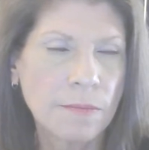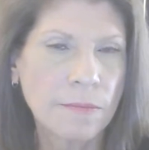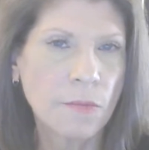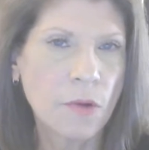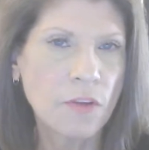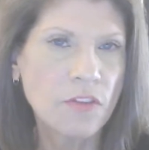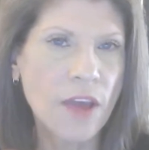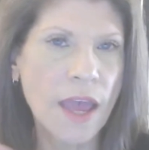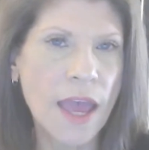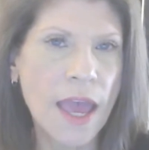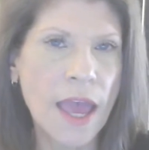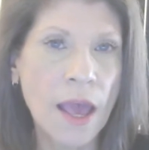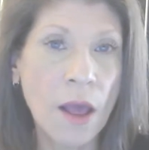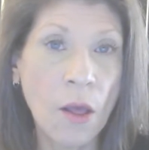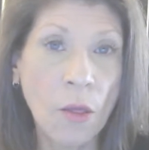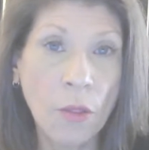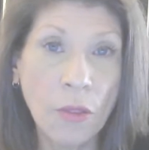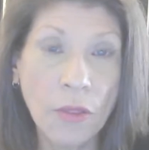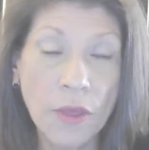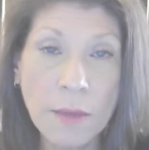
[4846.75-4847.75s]
What's a
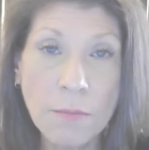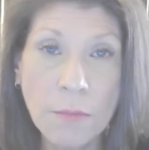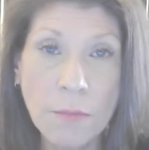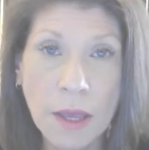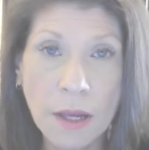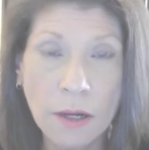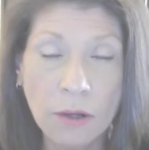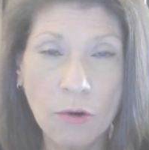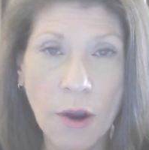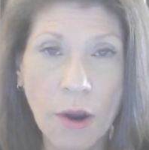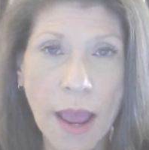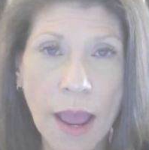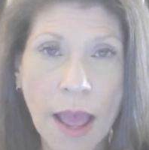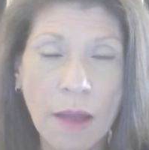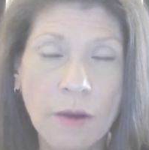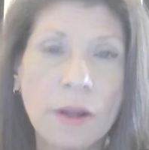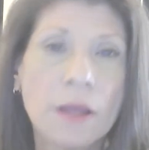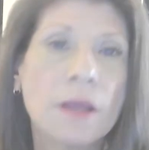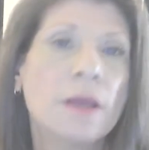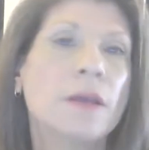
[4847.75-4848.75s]
healthy middle
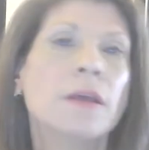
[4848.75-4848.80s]
ground